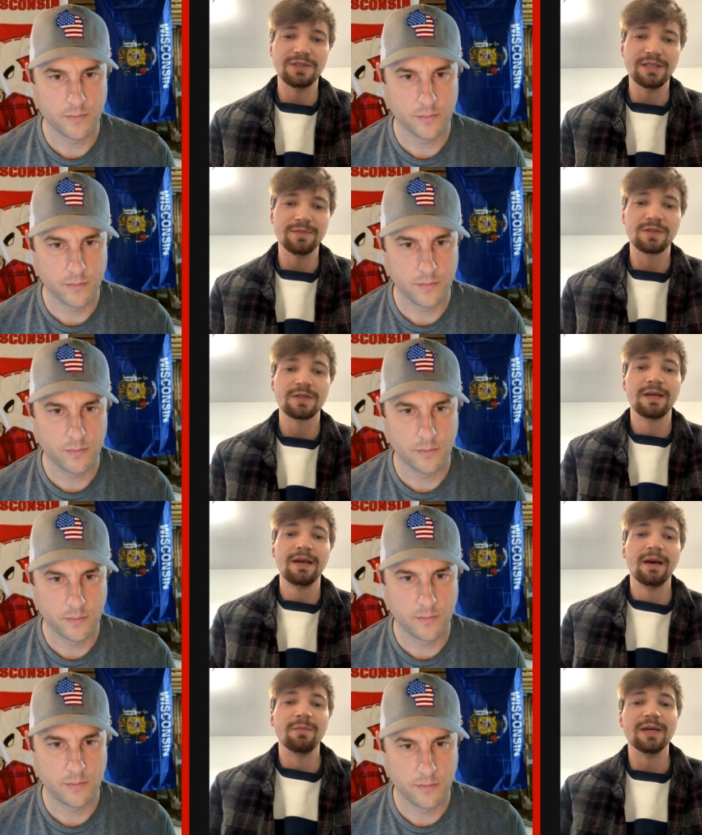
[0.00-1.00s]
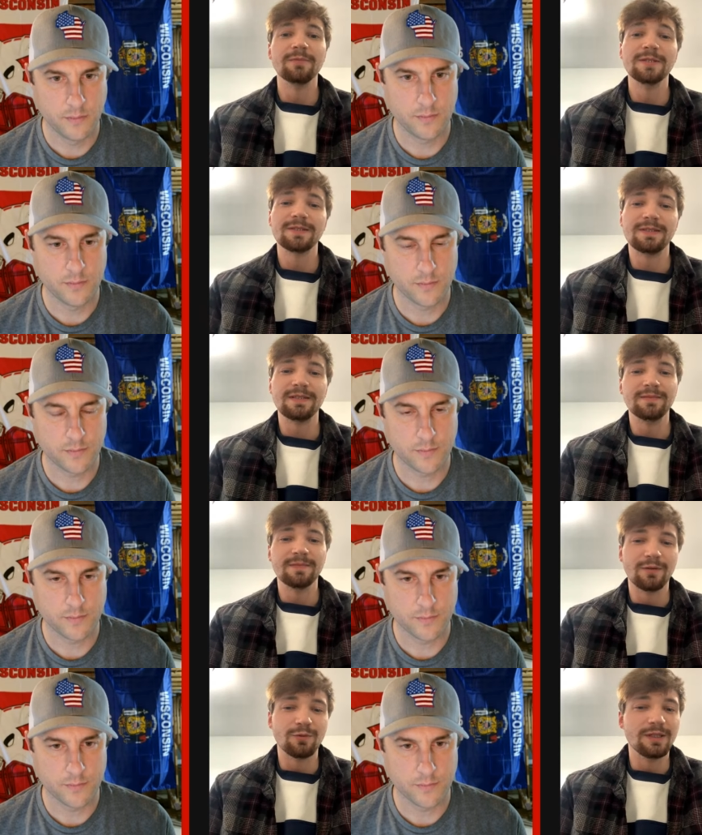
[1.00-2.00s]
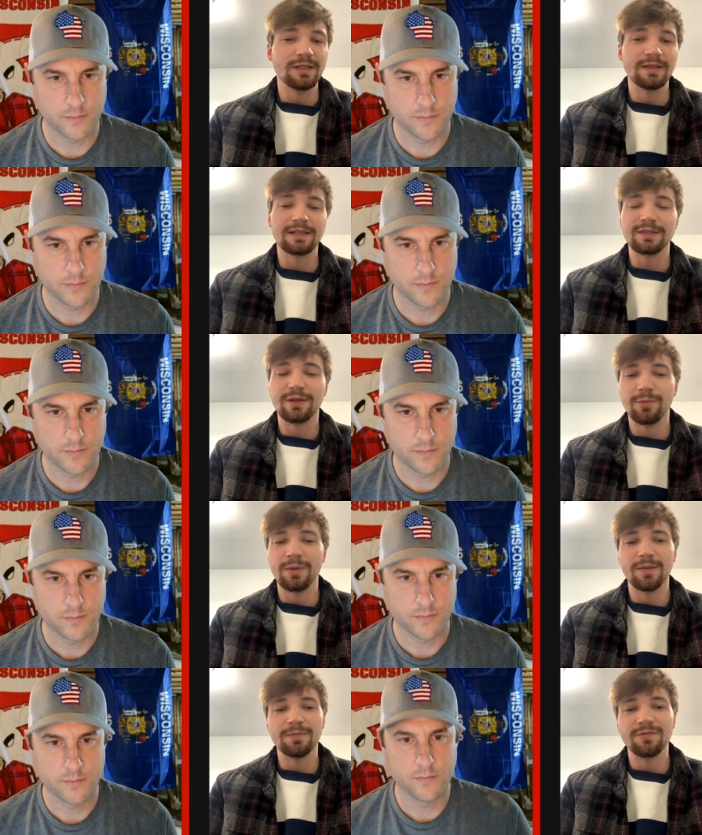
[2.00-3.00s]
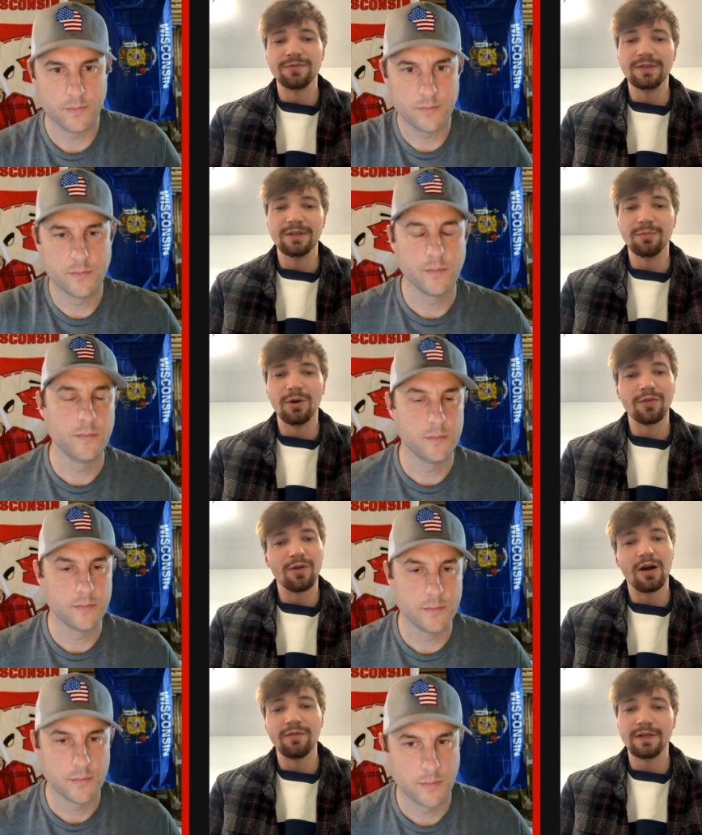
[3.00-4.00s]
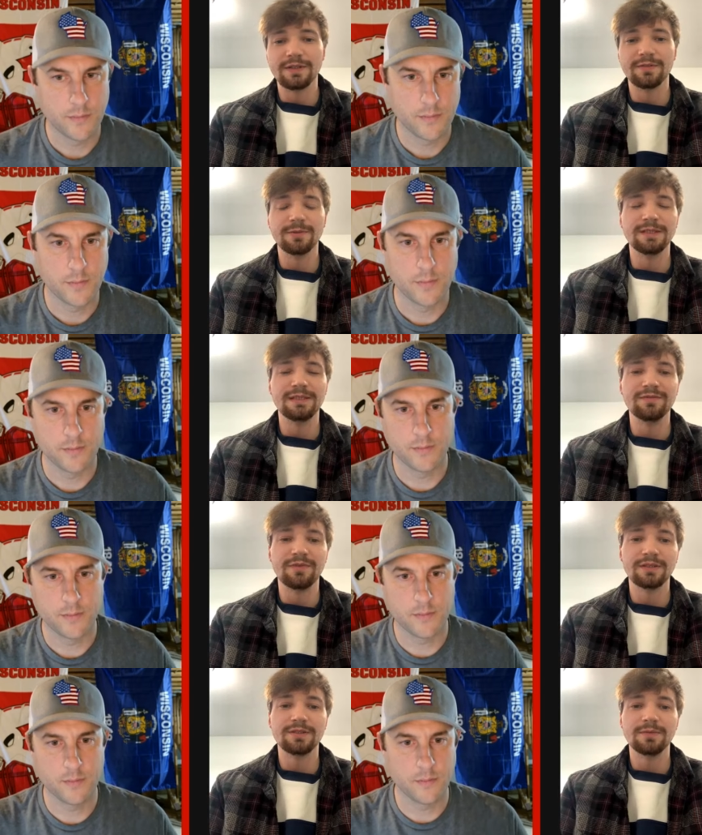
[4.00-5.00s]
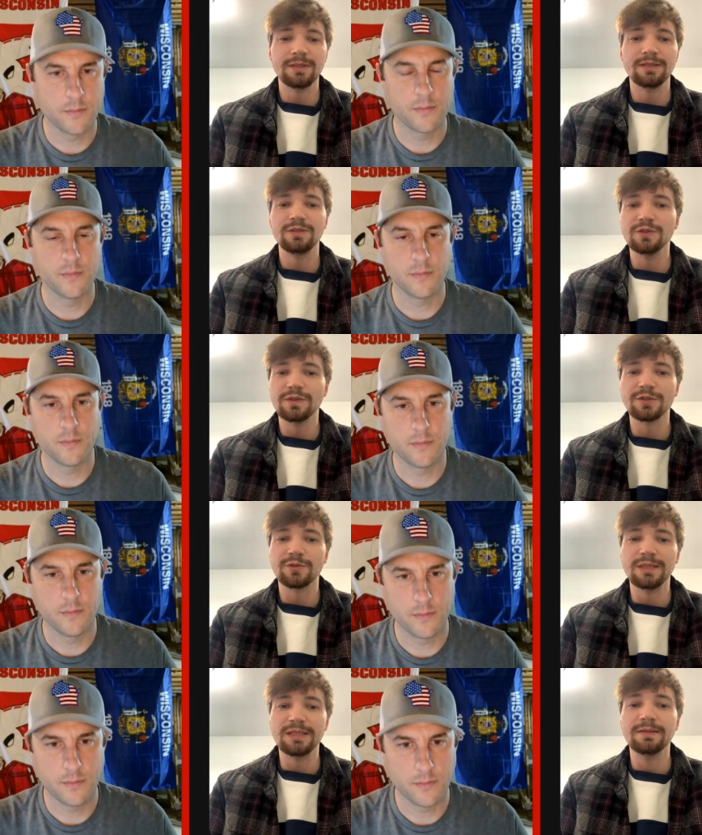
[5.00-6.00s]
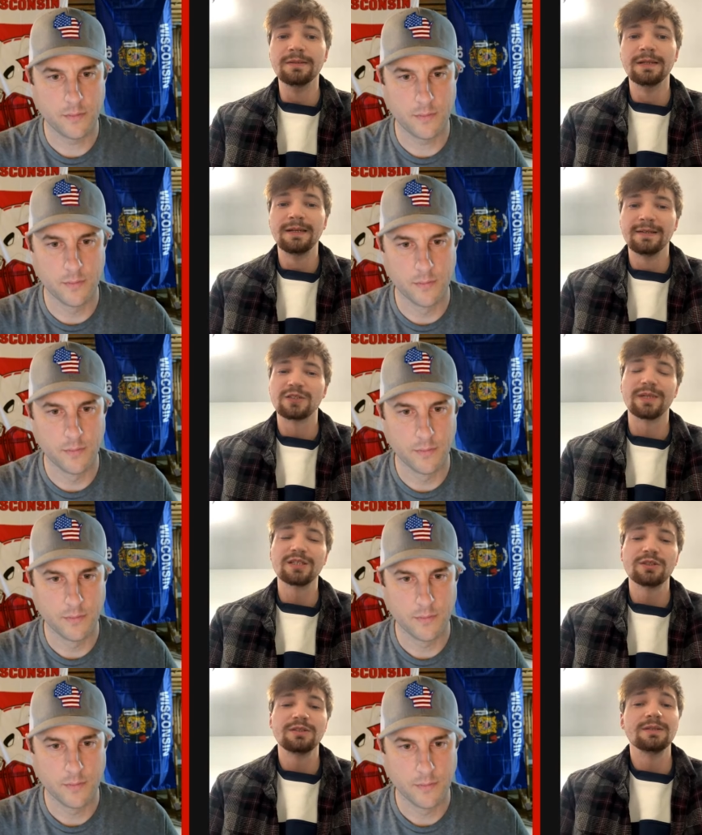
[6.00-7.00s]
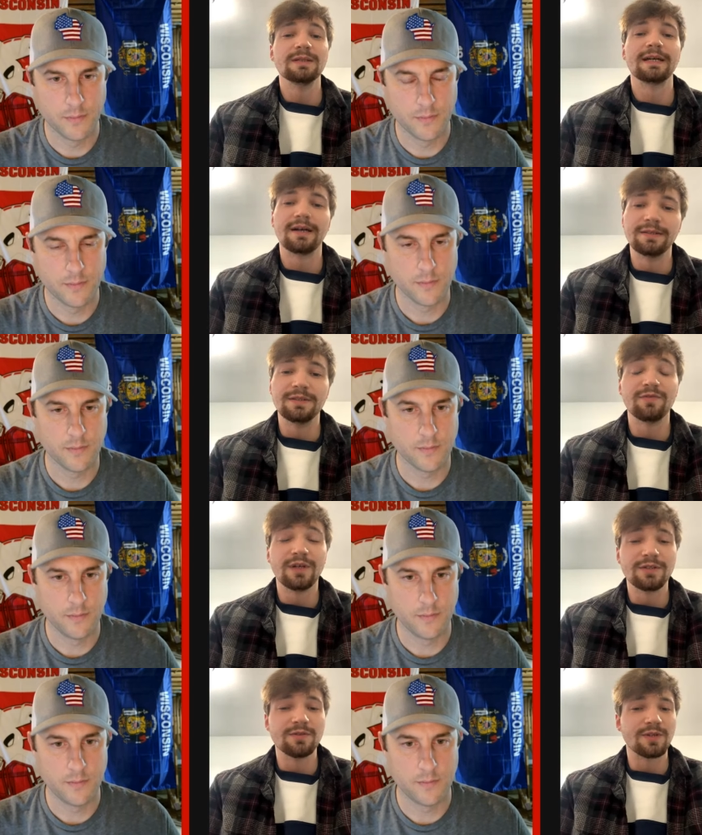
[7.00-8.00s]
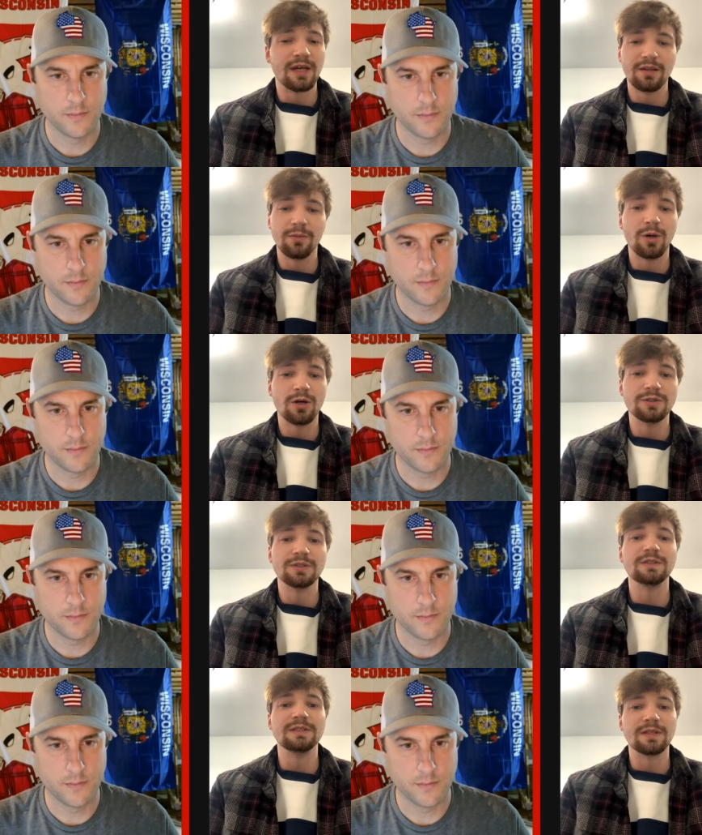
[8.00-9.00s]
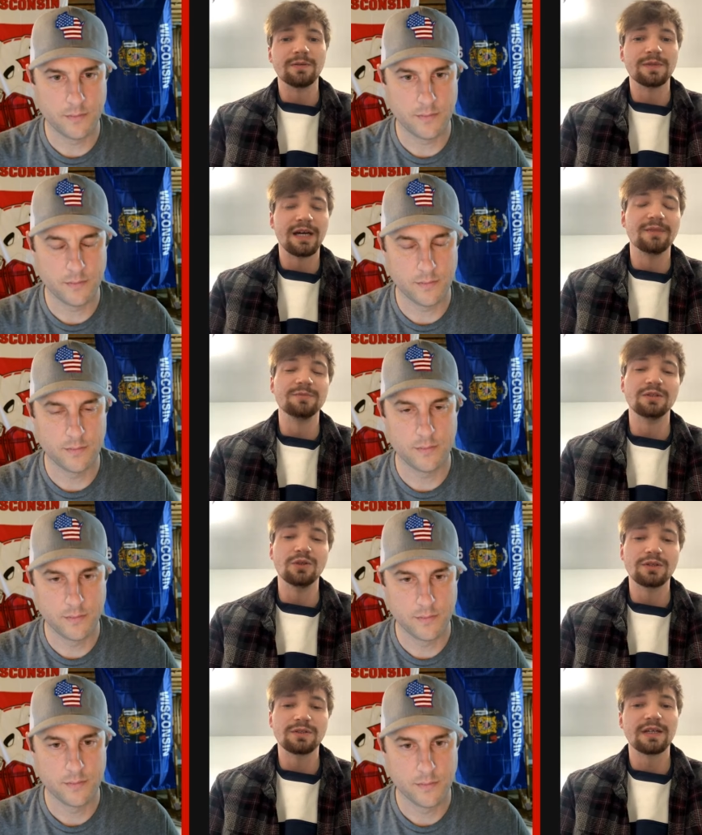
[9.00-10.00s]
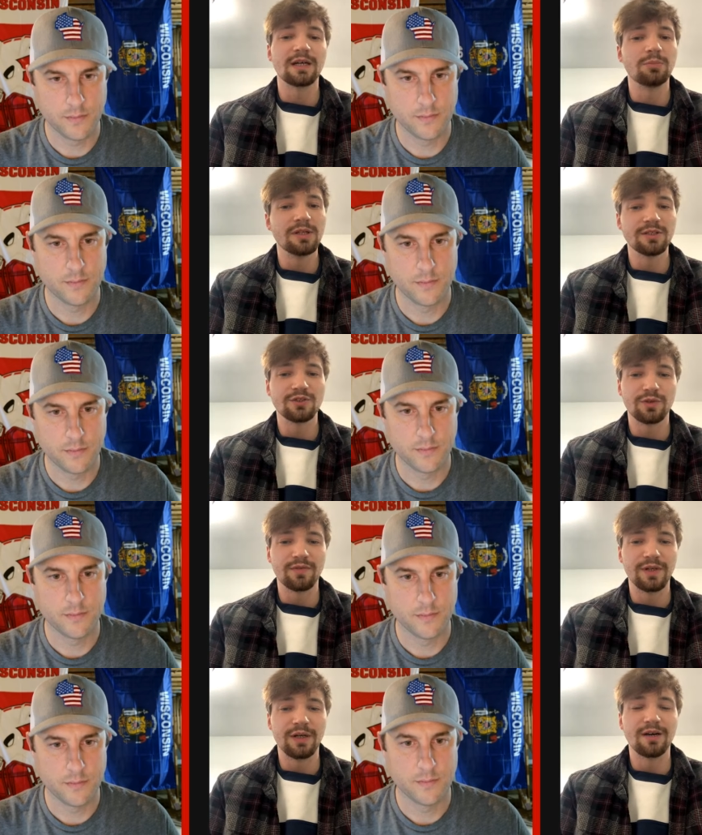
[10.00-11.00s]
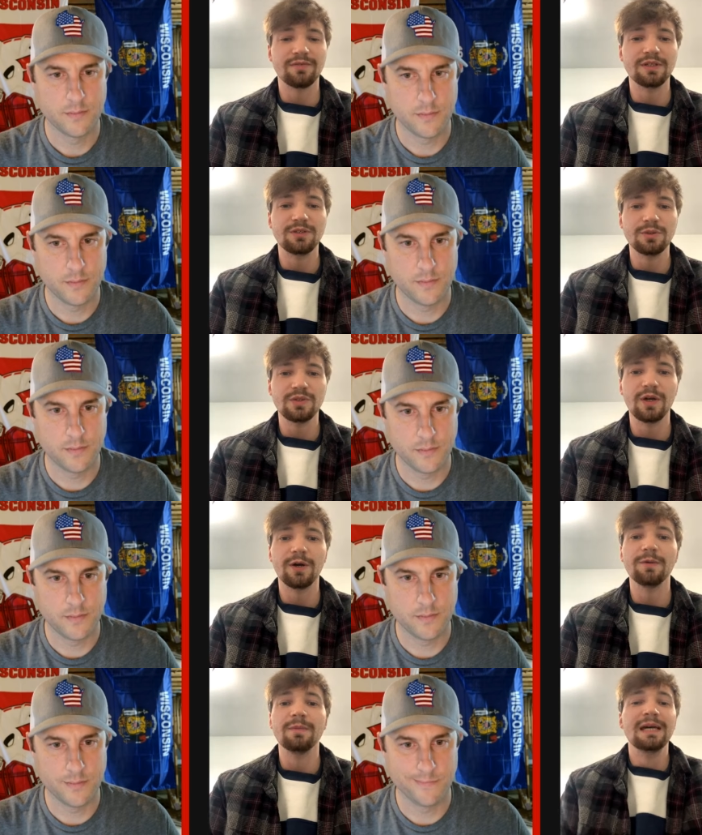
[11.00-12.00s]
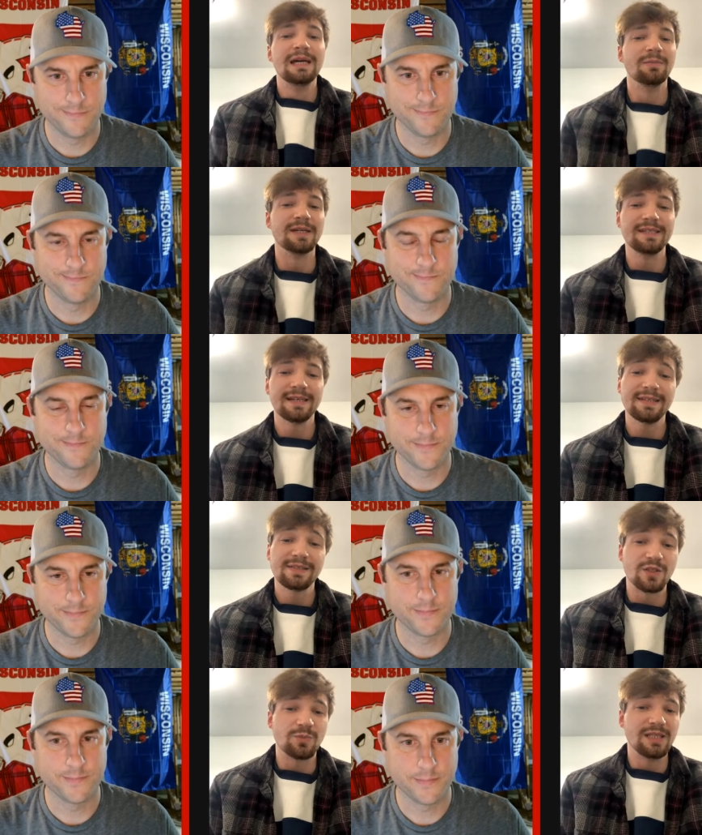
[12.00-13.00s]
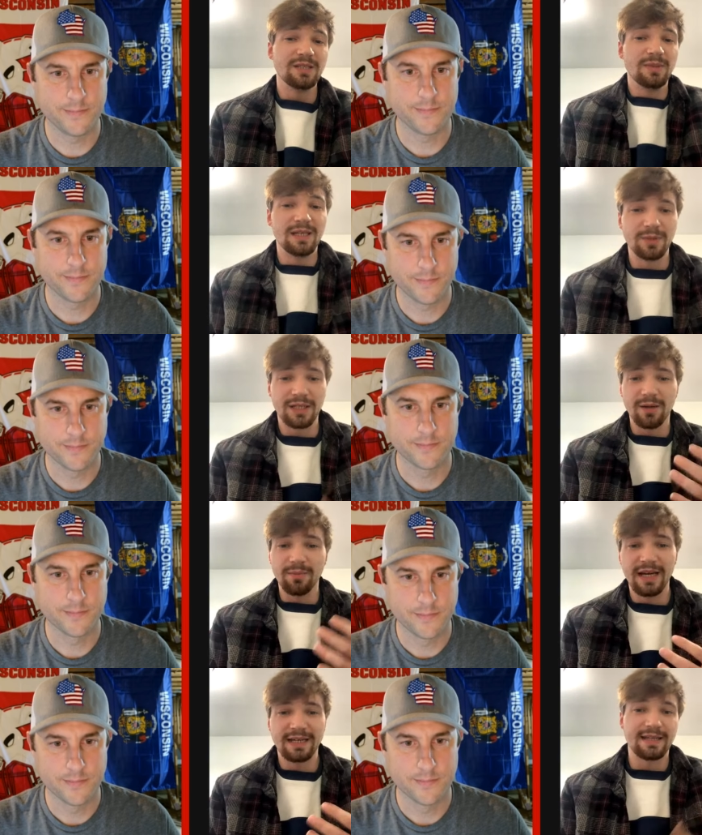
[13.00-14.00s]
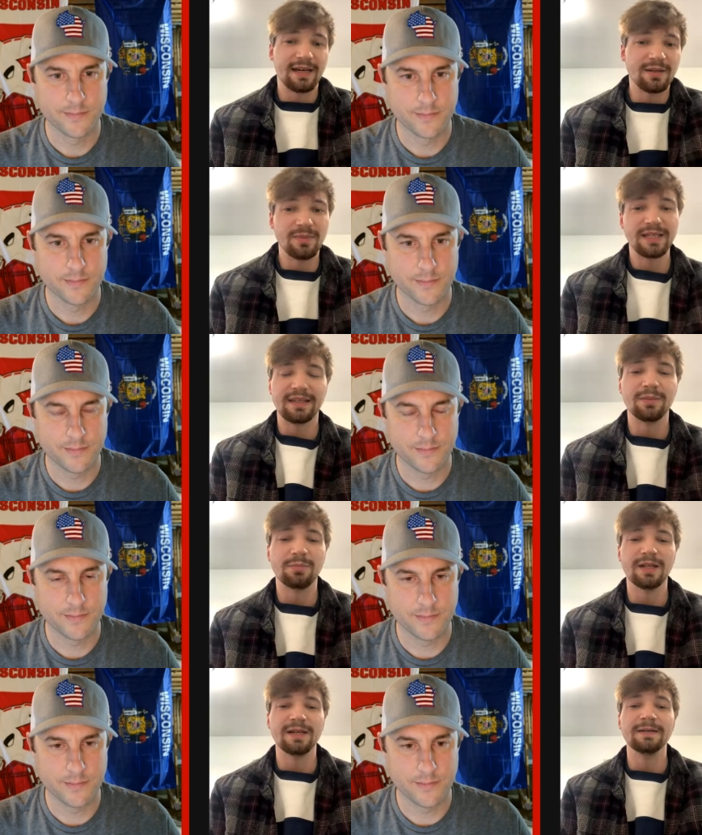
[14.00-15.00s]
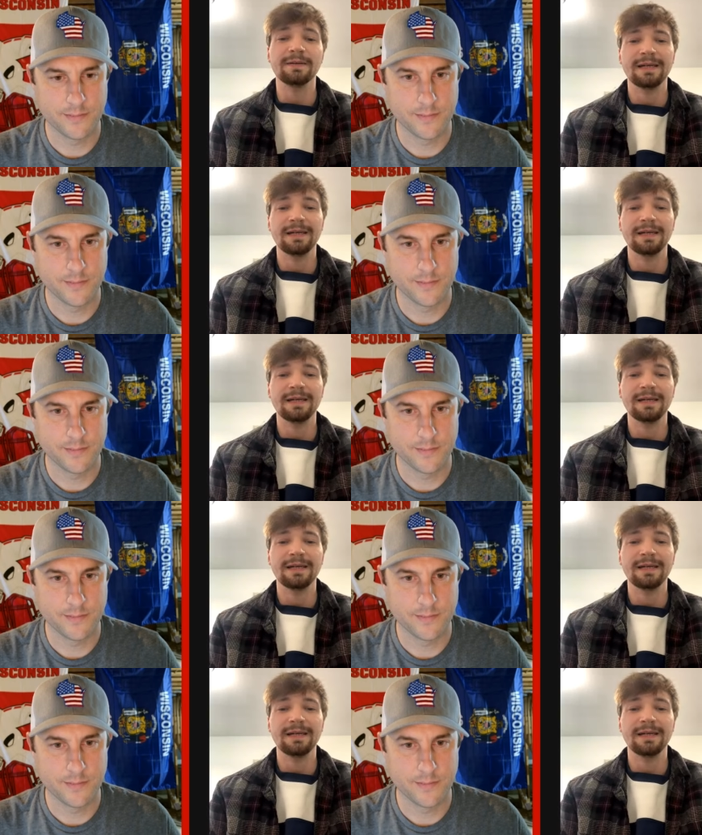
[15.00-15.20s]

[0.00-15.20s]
Speaker 1: teams. Bama is a team that really likes to open up the field, both offensively and defensively, and use their speed, especially like on the defensive side of the ball. You see sometimes it looks like a player is drifting off into his zone, but he has the speed to be able to come back down and make that play.